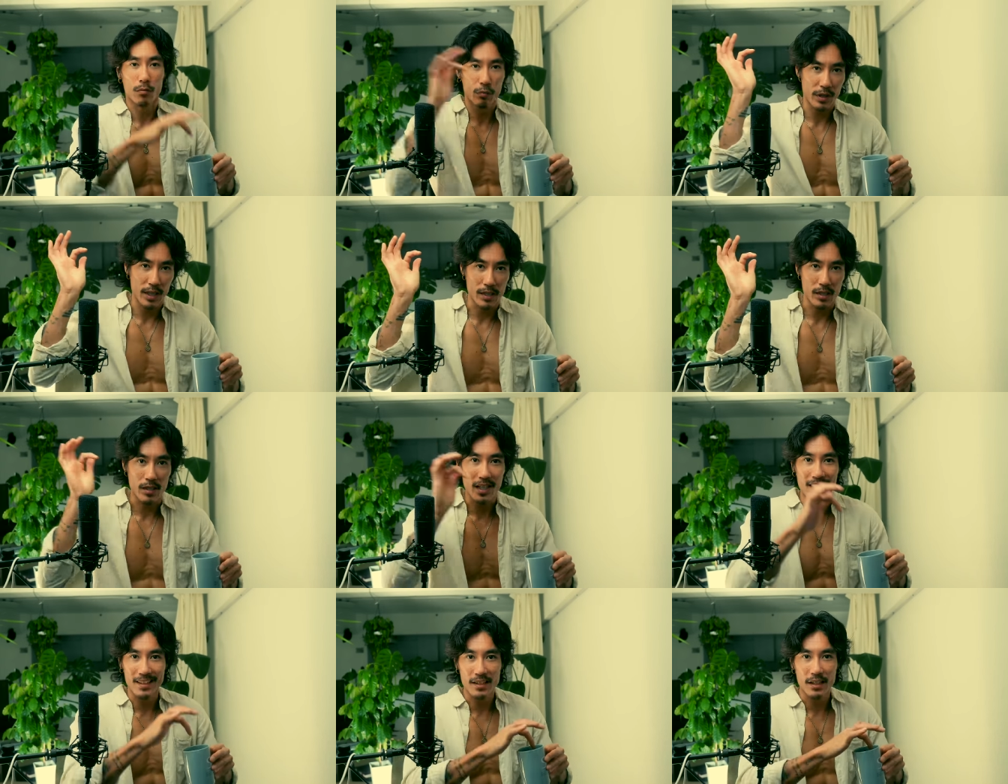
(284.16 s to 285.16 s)
we
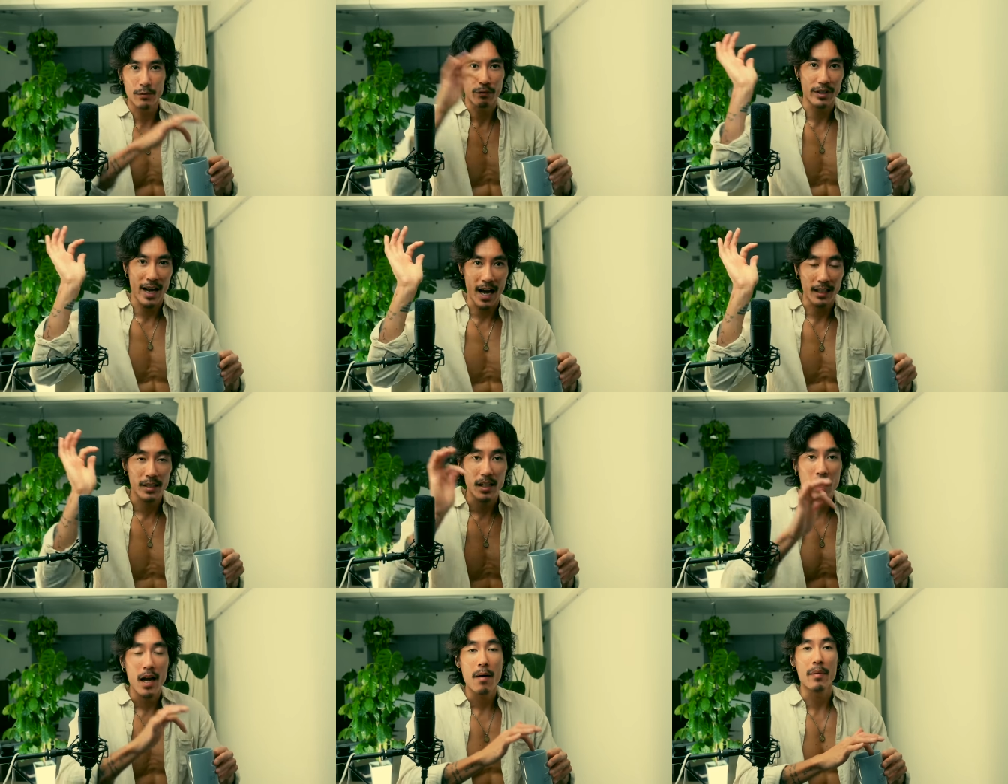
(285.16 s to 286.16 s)
instantaneously react.
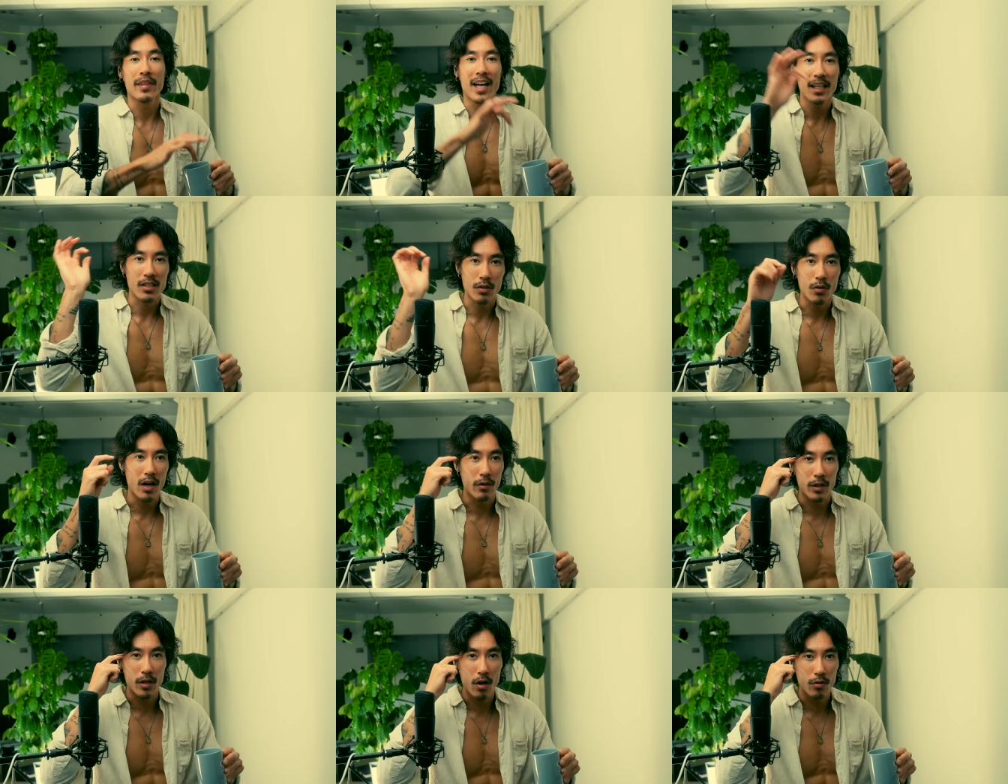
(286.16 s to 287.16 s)
But that's not
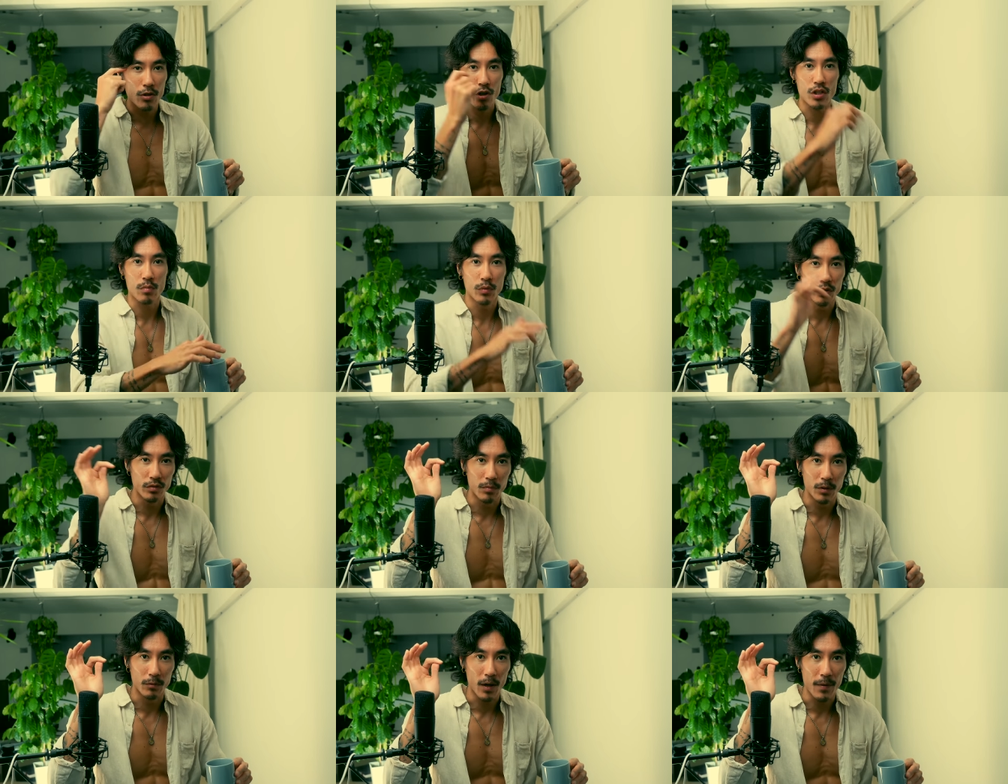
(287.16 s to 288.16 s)
our conscious
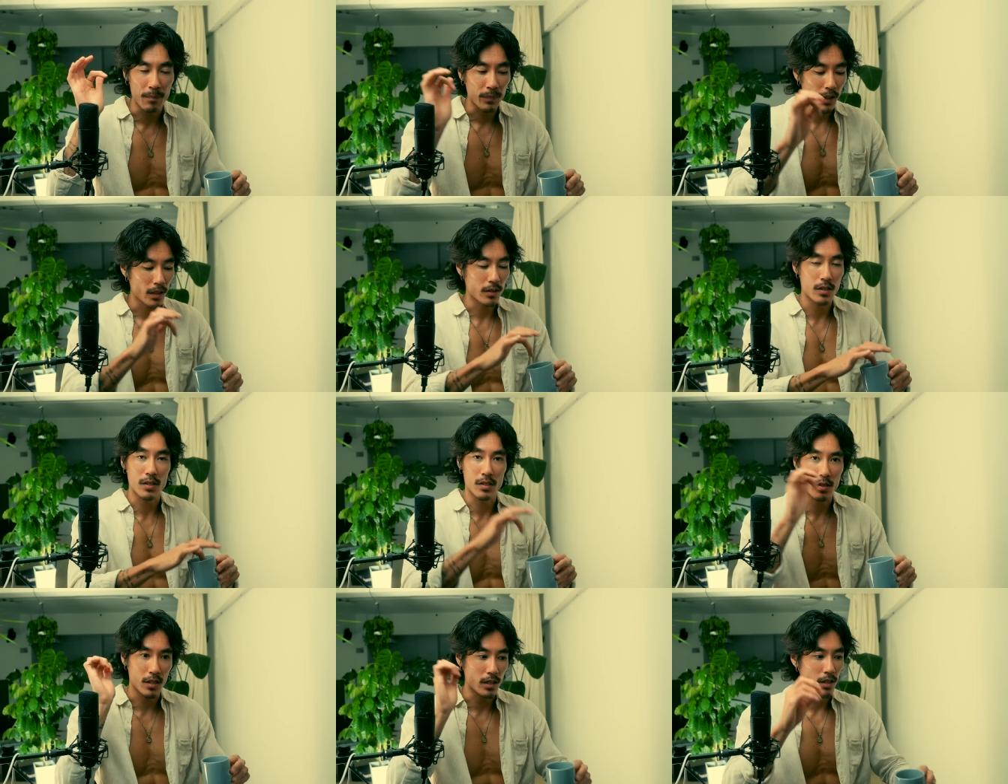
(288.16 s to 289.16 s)
movement, right? This
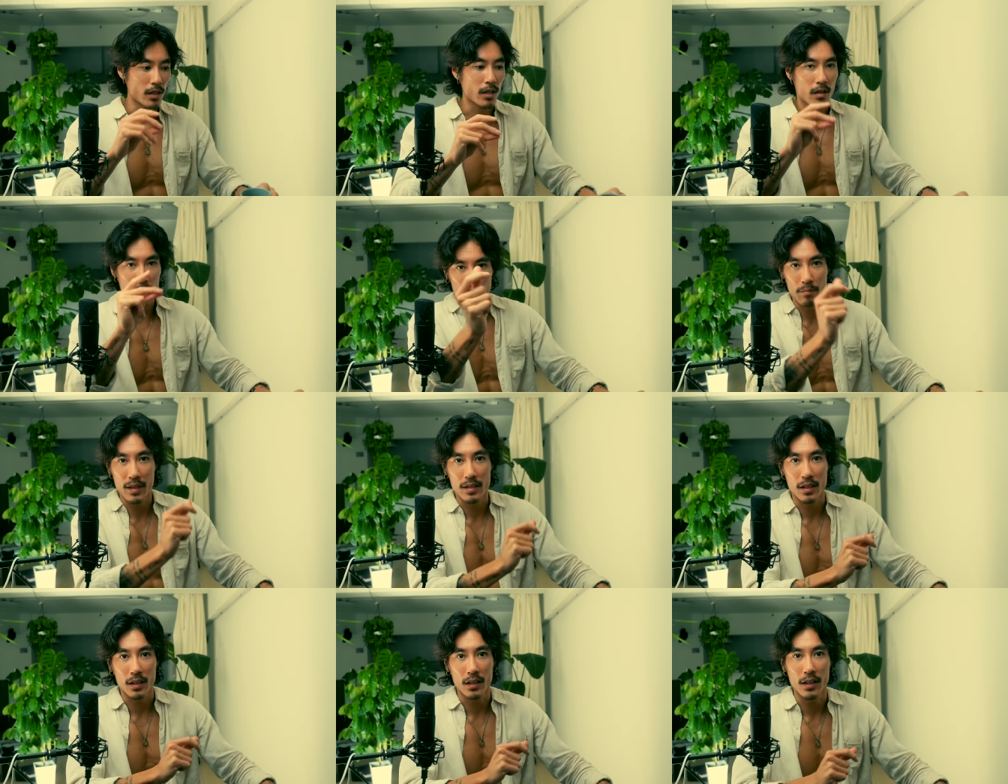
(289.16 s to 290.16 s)
is the
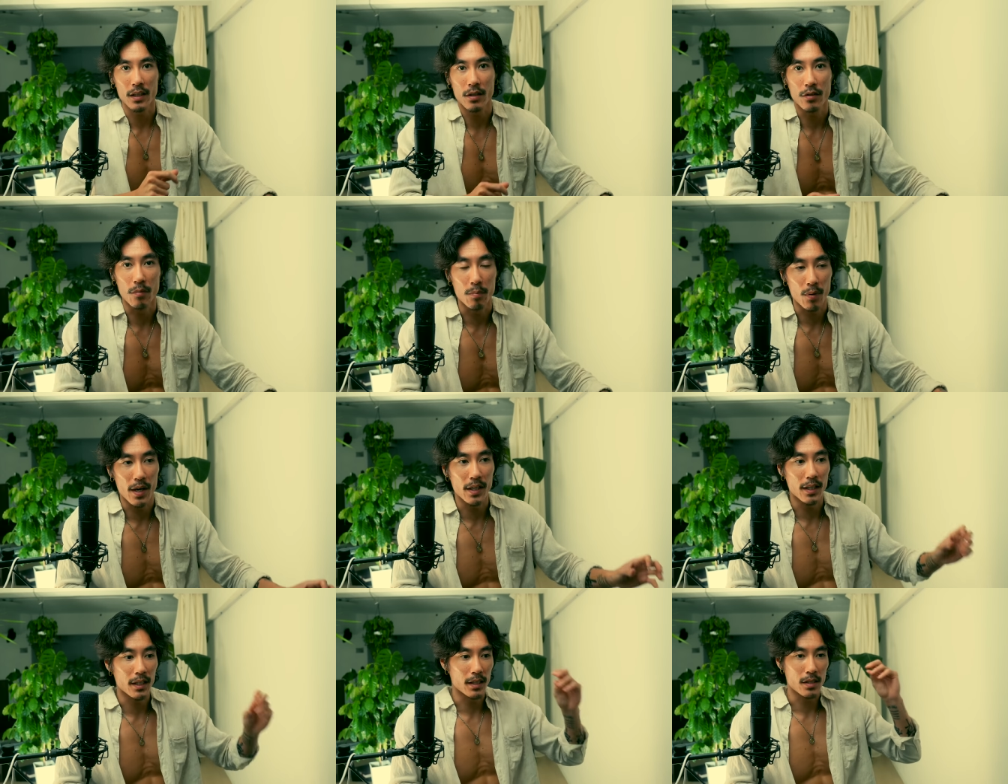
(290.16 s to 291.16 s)
basically your
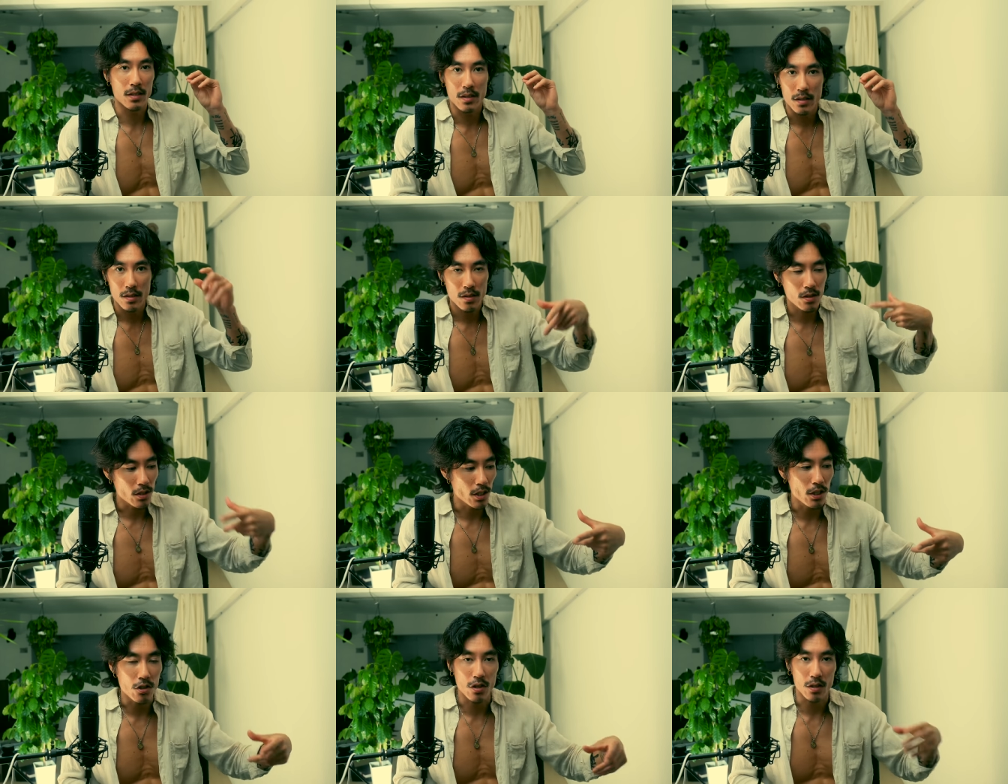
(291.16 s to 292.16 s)
brain is
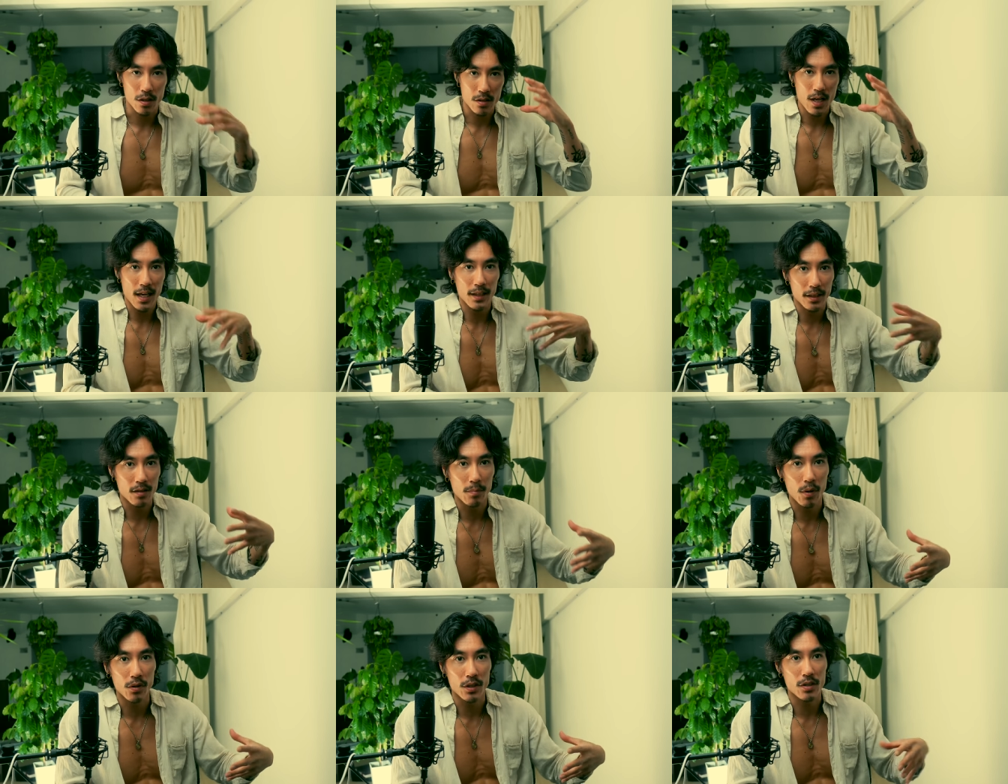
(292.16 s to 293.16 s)
teaching, telling our
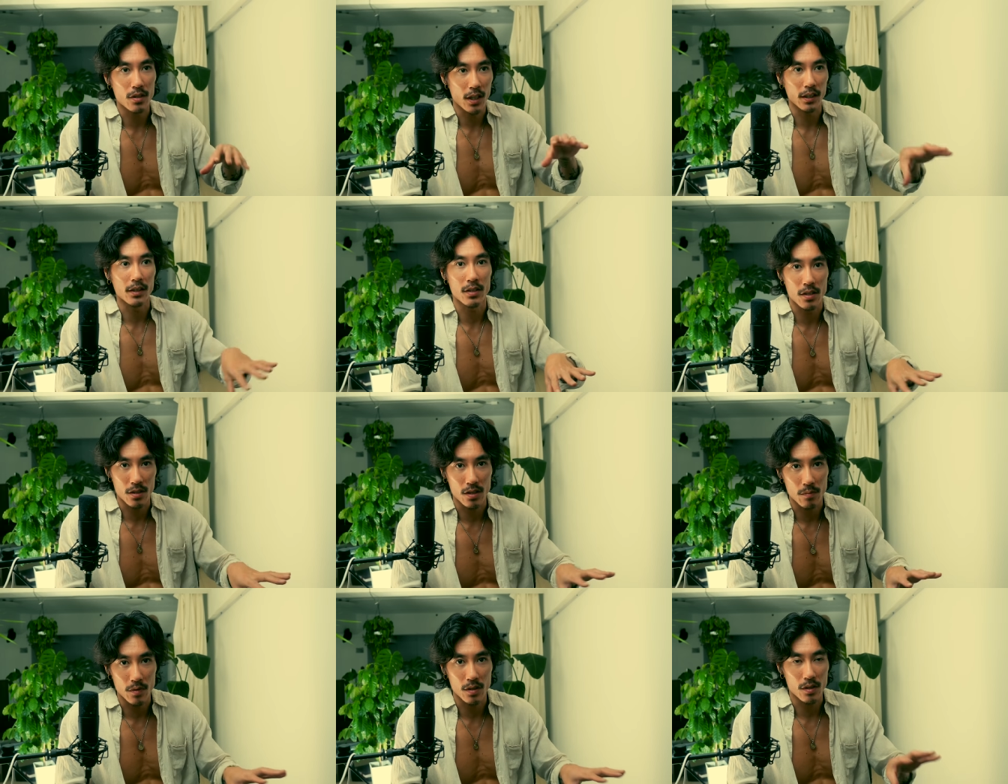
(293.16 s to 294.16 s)
bodies like this is
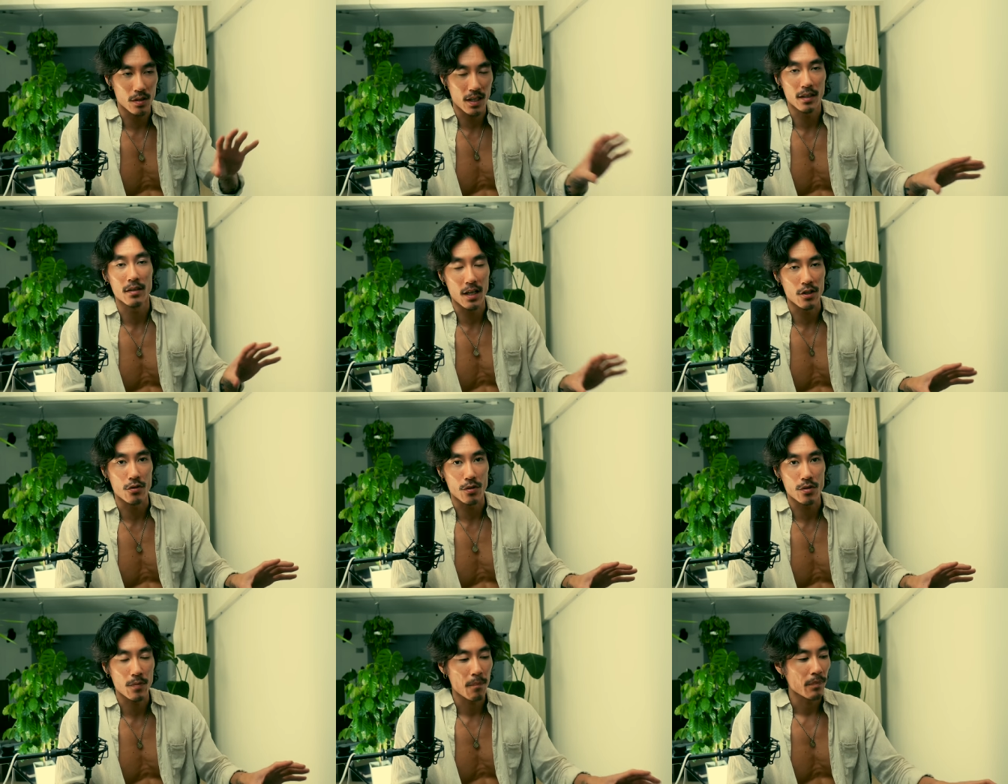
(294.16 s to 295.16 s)
something that
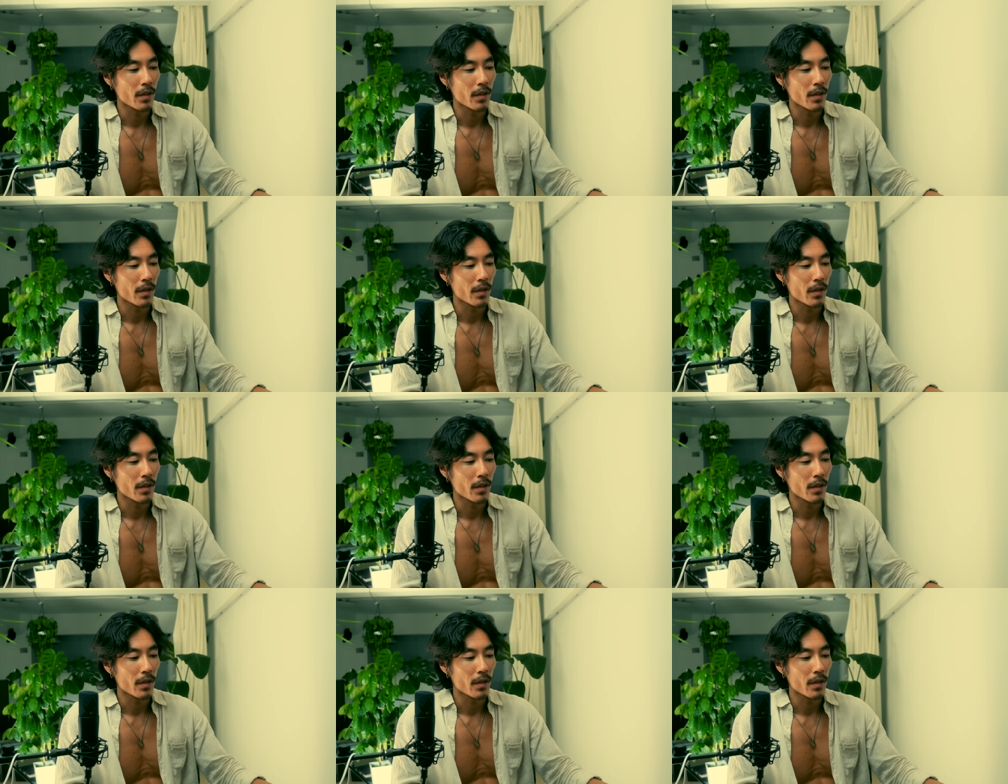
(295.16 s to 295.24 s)
dangerous.